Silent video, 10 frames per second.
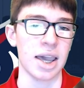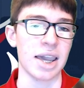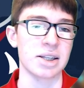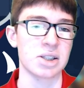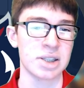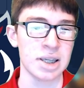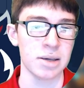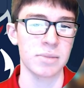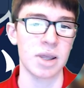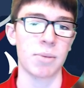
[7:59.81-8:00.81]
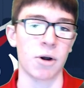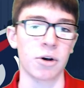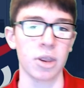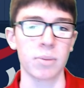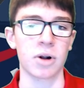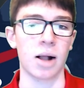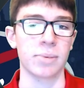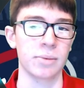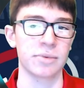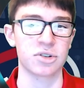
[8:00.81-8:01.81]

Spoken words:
It seemed that part of the problem of